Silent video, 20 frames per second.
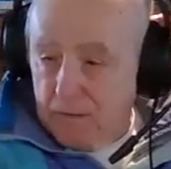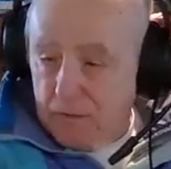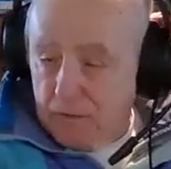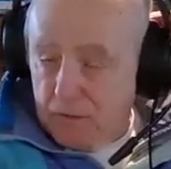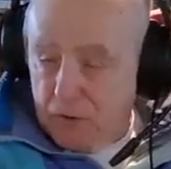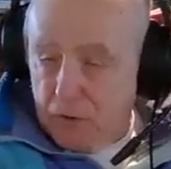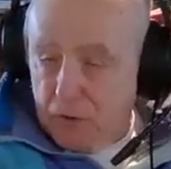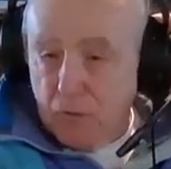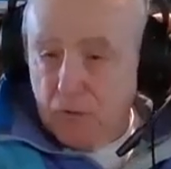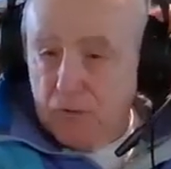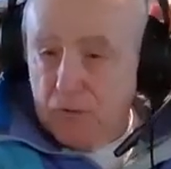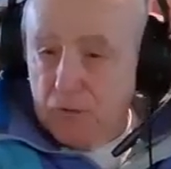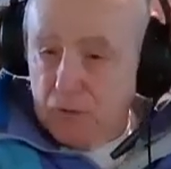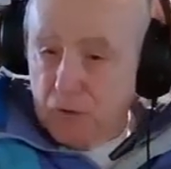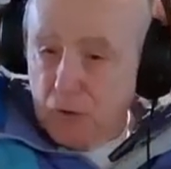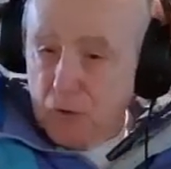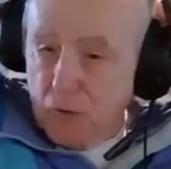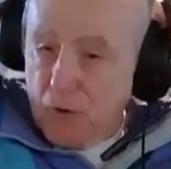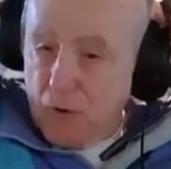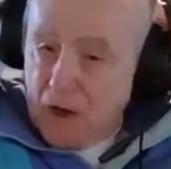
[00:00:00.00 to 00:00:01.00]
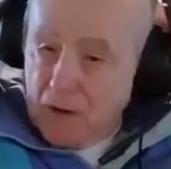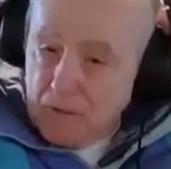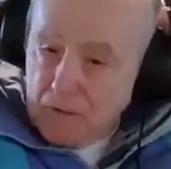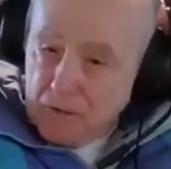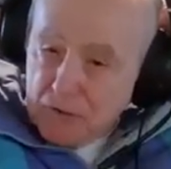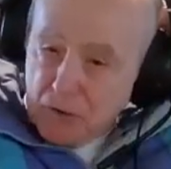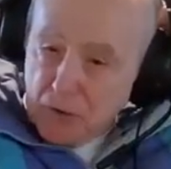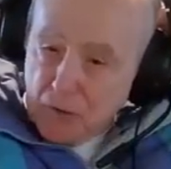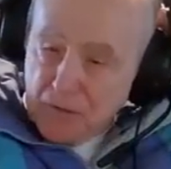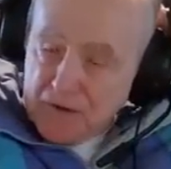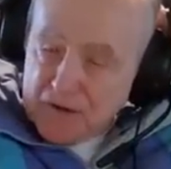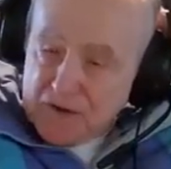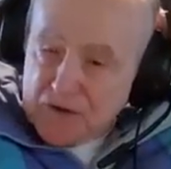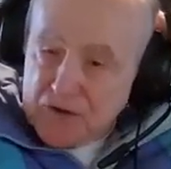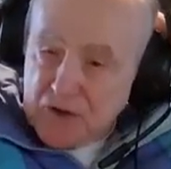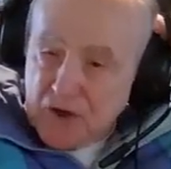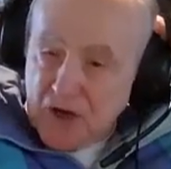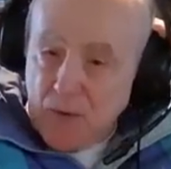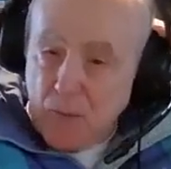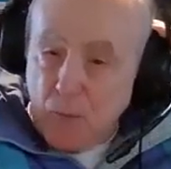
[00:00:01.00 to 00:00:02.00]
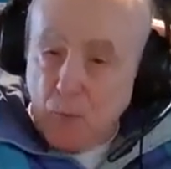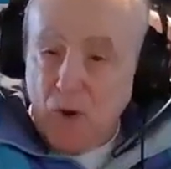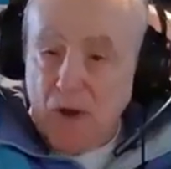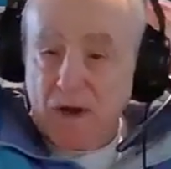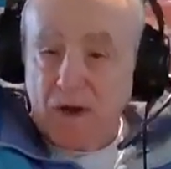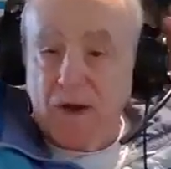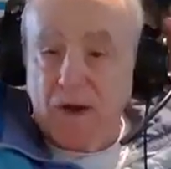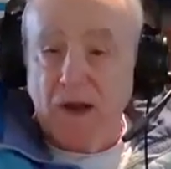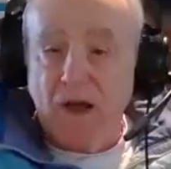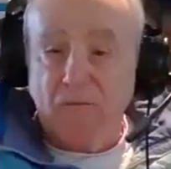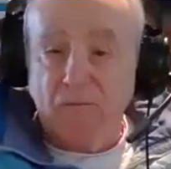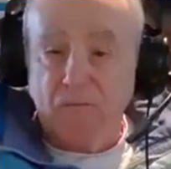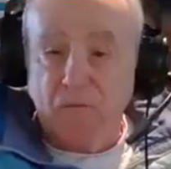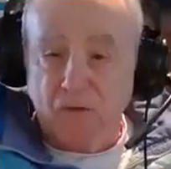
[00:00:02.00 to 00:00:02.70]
do do uh, do this job well enough